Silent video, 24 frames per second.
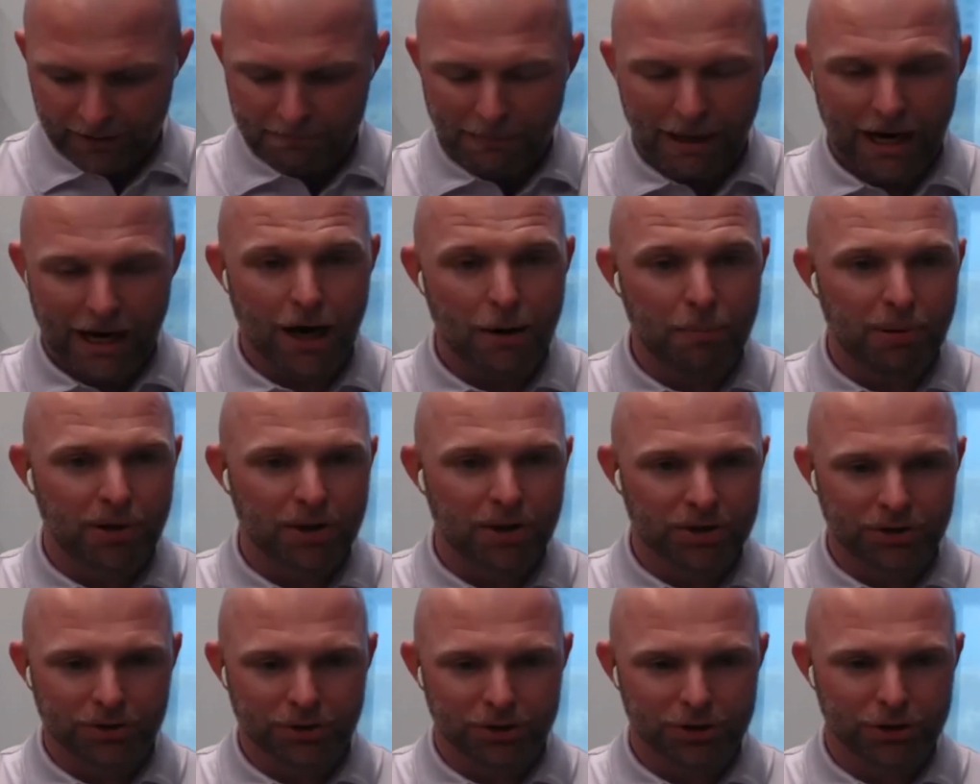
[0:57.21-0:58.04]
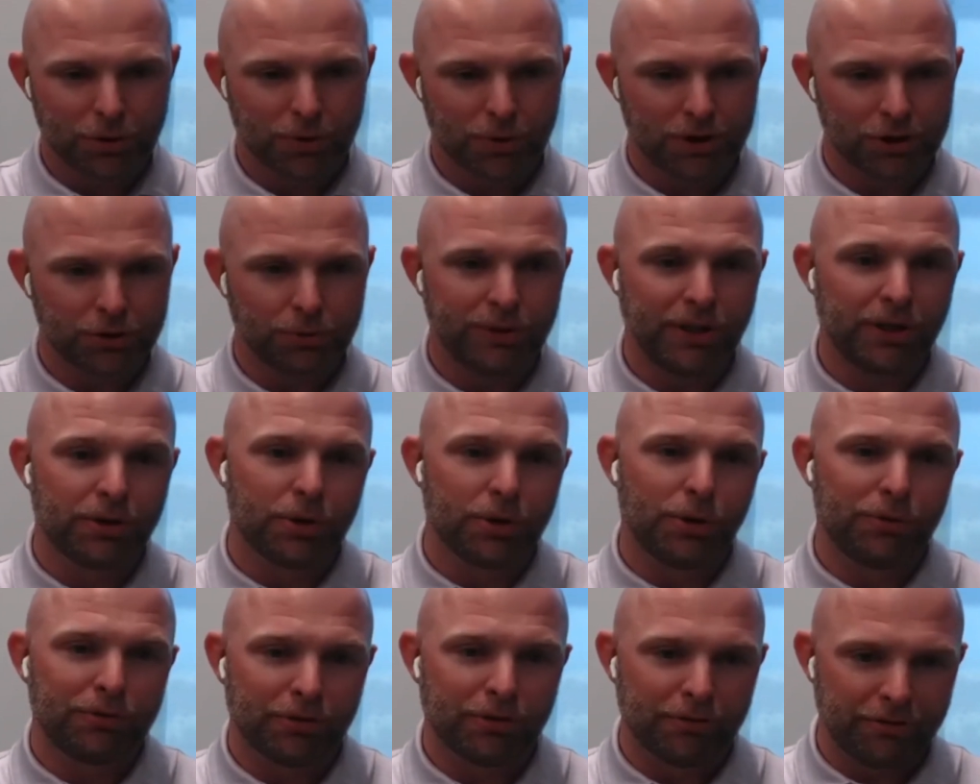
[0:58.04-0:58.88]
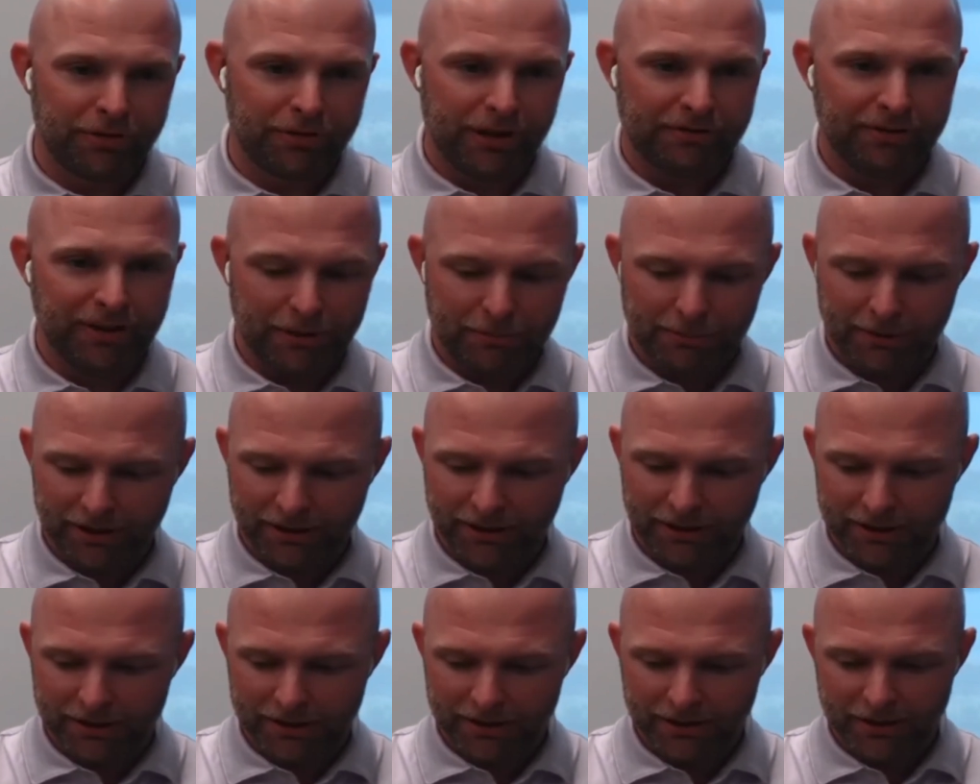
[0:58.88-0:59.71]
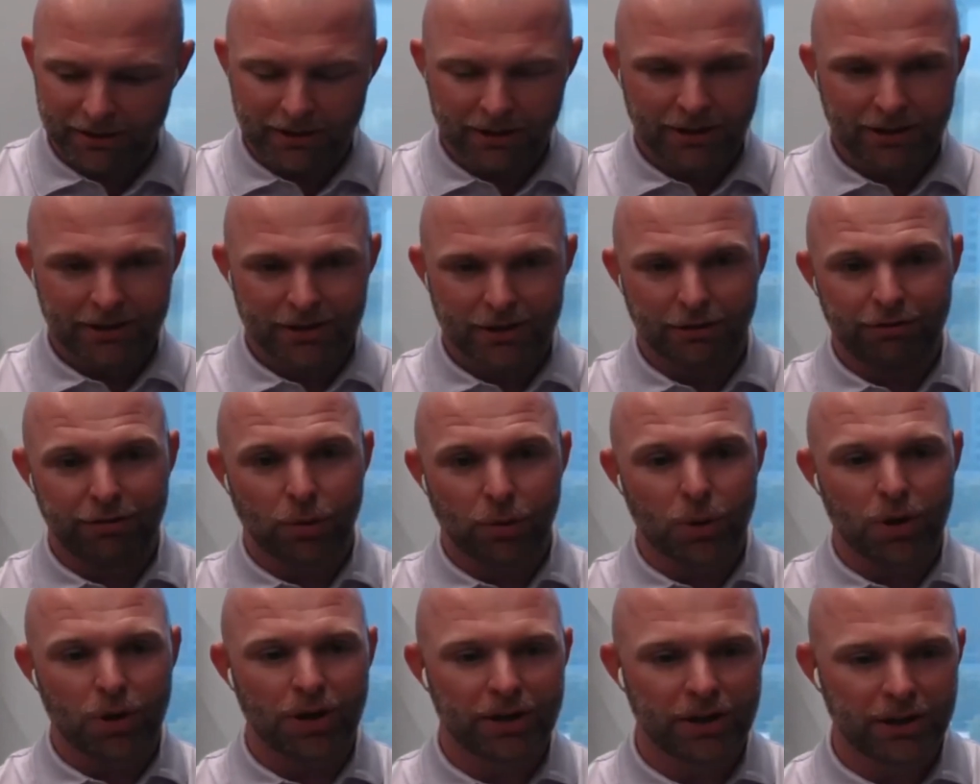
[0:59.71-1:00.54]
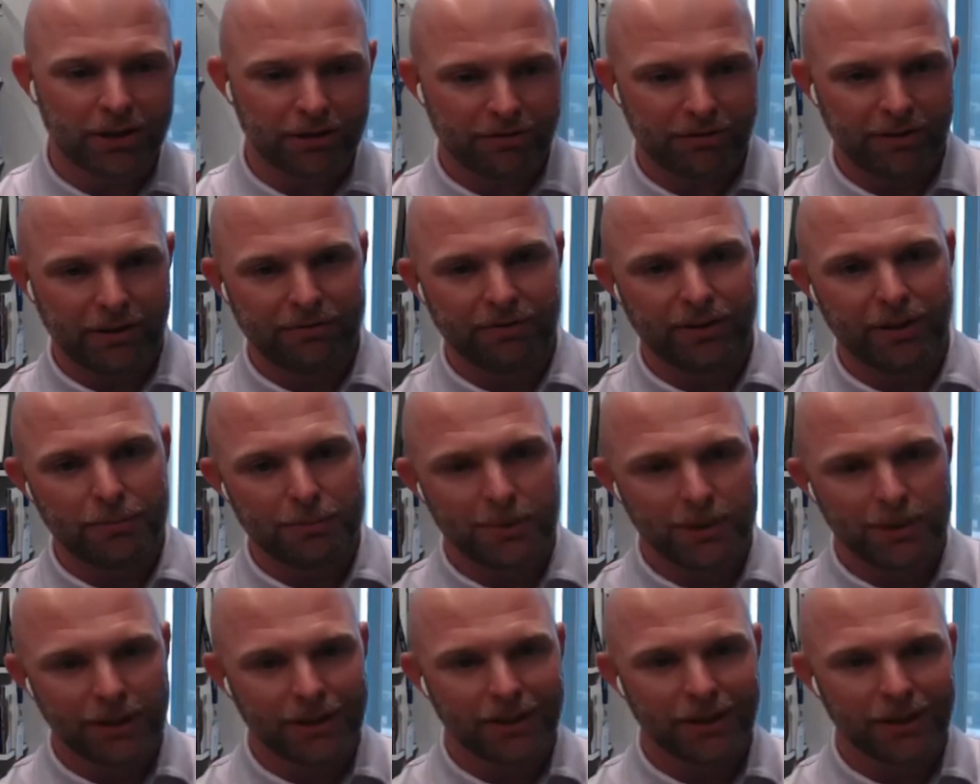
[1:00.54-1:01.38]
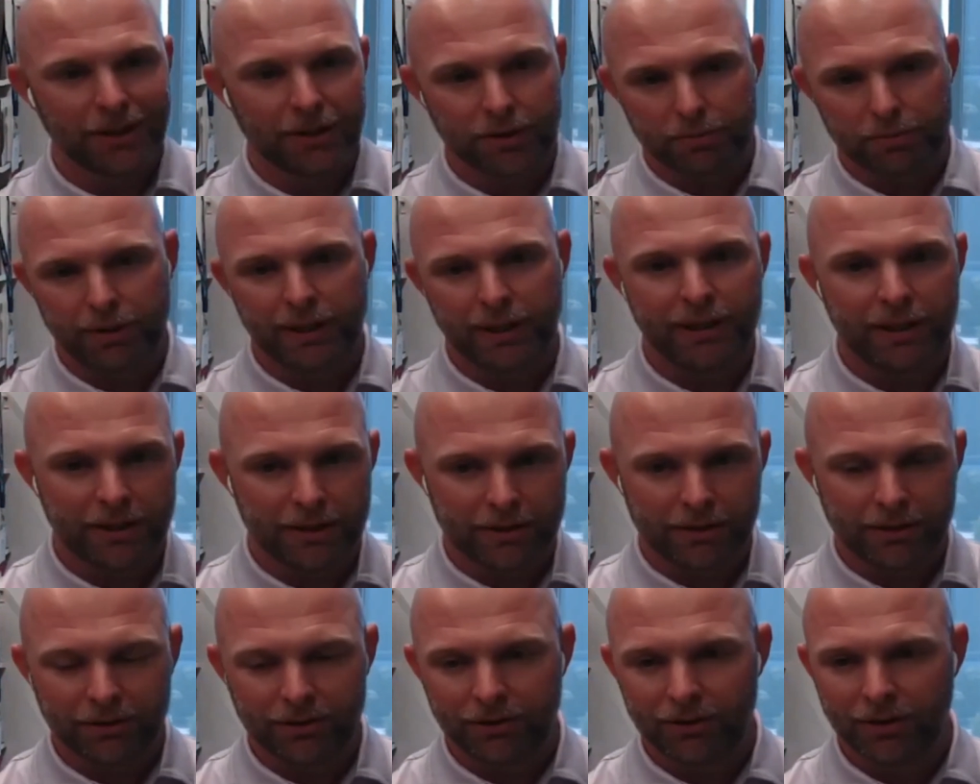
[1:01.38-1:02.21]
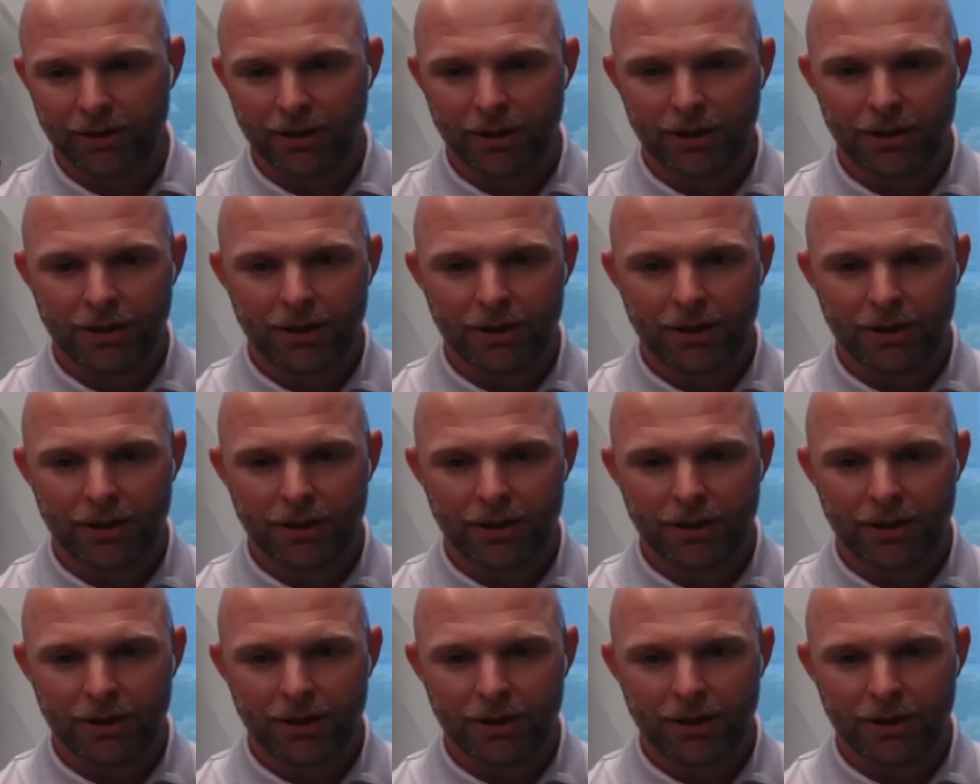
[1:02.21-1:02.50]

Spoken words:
Our personal stories, we grew from 50 million to 450 million in 3 years.